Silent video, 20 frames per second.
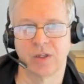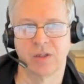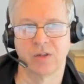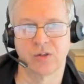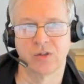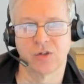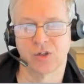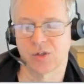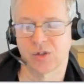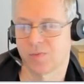the
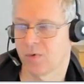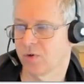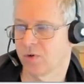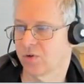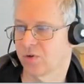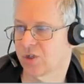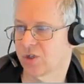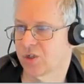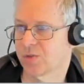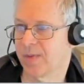
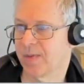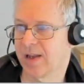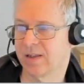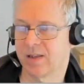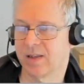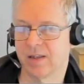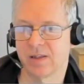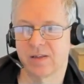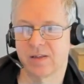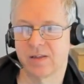
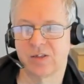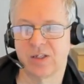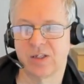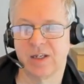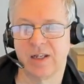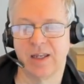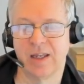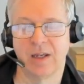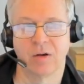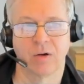suspended
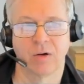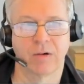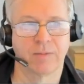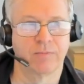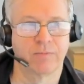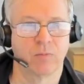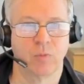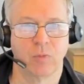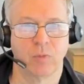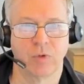ceiling,
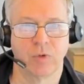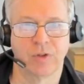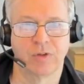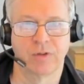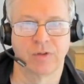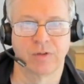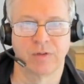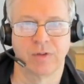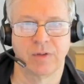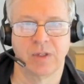or
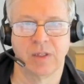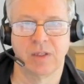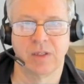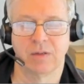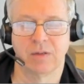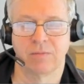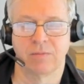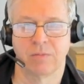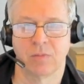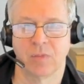what's in the